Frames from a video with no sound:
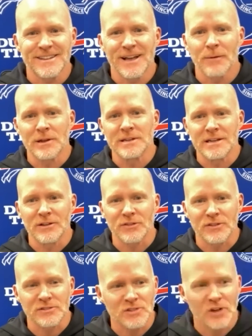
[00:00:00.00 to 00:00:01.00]
gonna need a
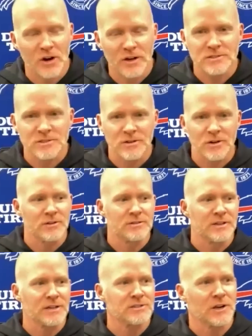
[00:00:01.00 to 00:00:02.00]
thesaurus or a
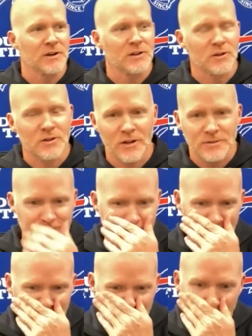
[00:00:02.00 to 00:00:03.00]
dictionary to look all this
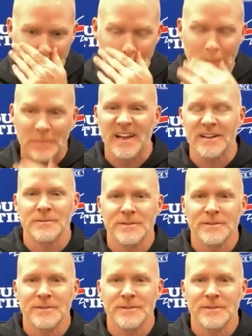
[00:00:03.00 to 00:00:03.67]
stuff up here, man.